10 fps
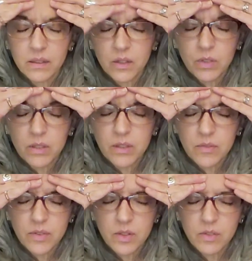Let me say
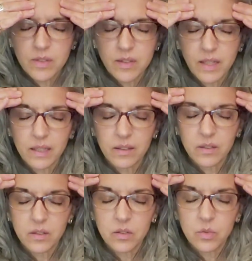for 3
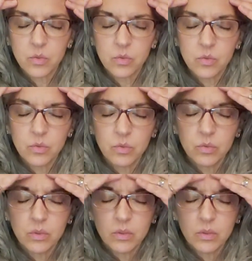seconds. 2,